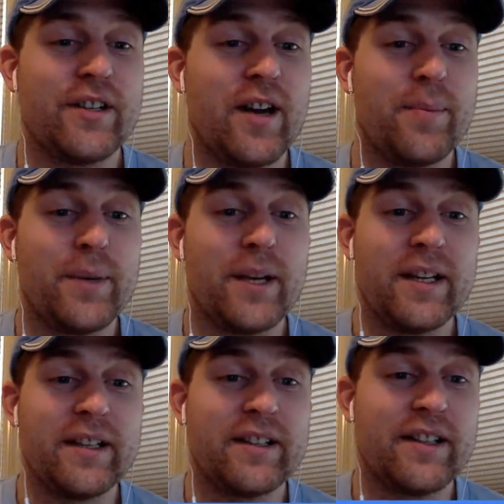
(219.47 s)

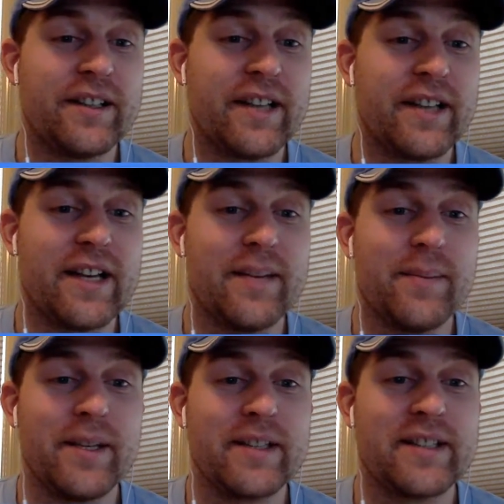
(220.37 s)
update on Kennedy
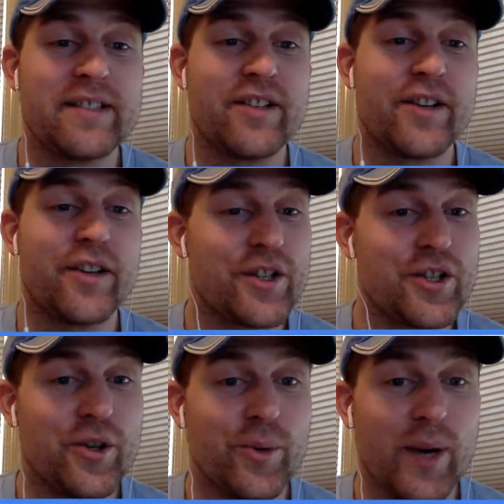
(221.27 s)
Meeks. He's starting to
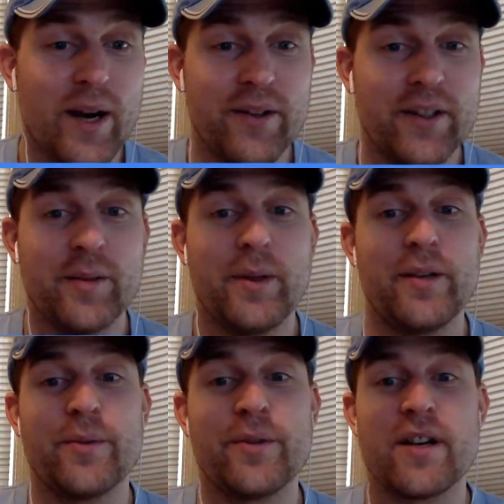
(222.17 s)
shoot around a little
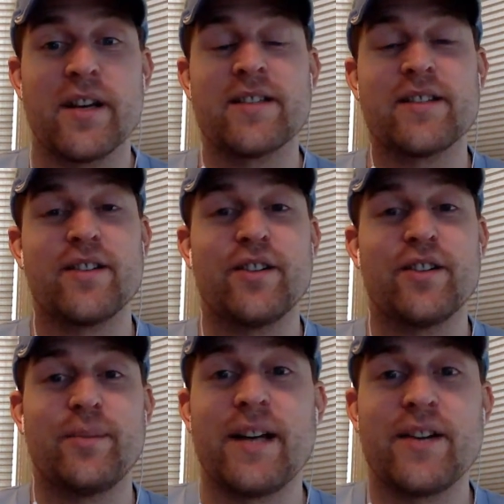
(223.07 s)
bit, which I guess is good,
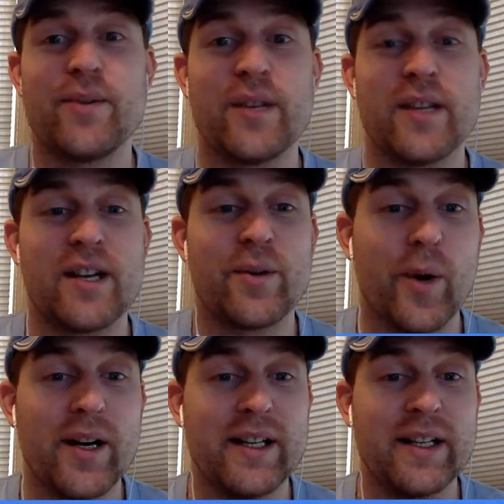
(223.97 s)
but not doing a lot of
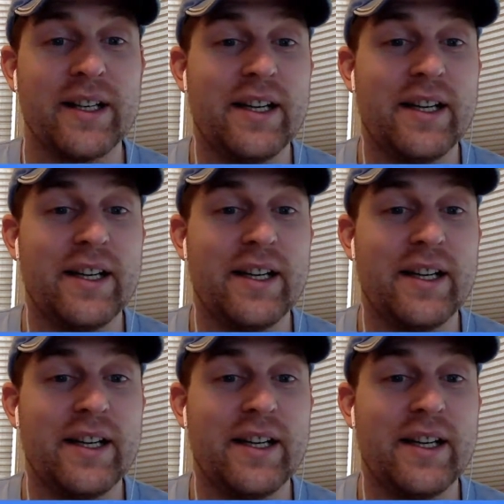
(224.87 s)
running.